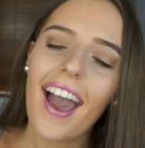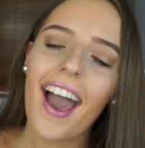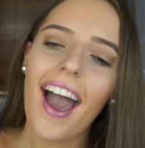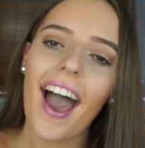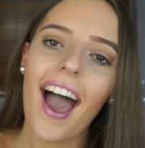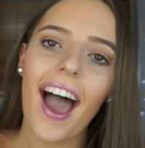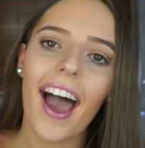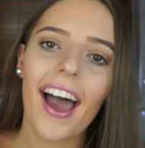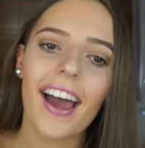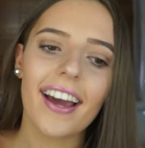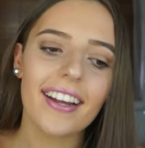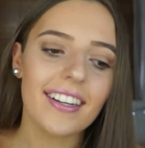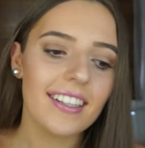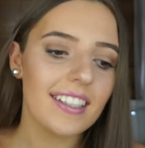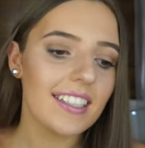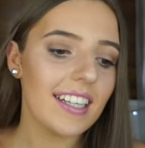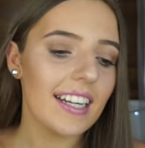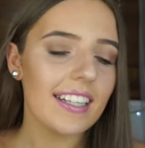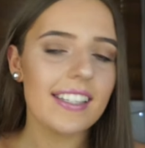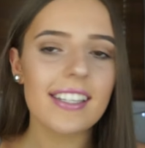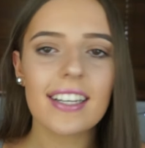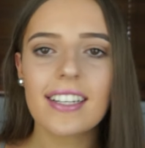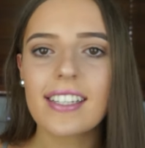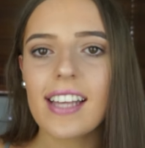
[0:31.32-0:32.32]
And
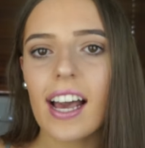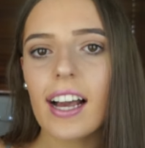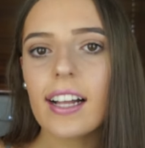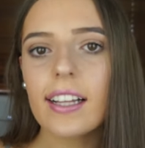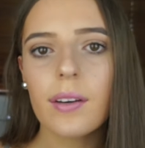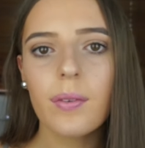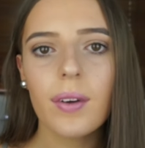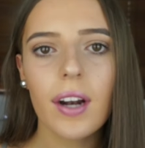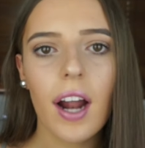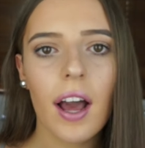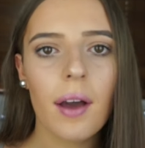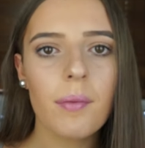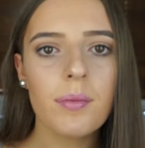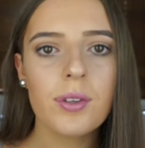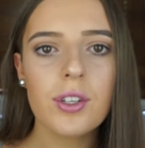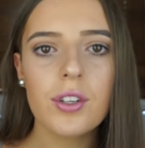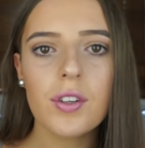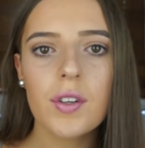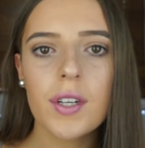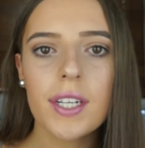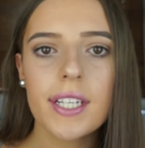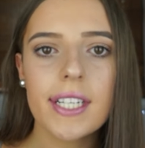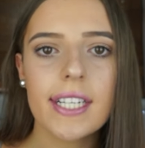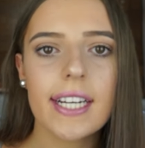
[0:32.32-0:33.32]
that's exactly what I'm
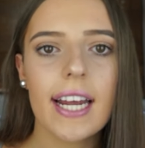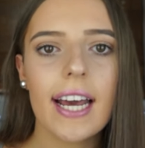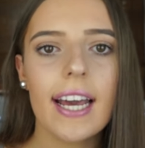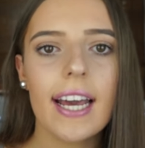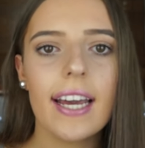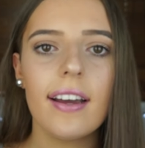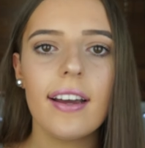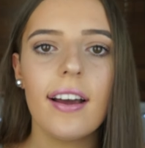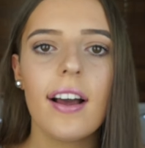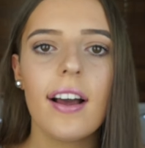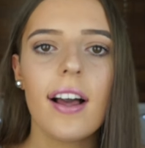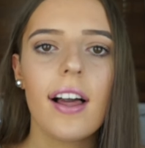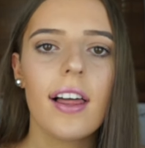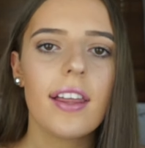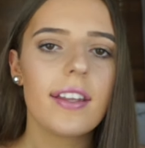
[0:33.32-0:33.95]
doing today.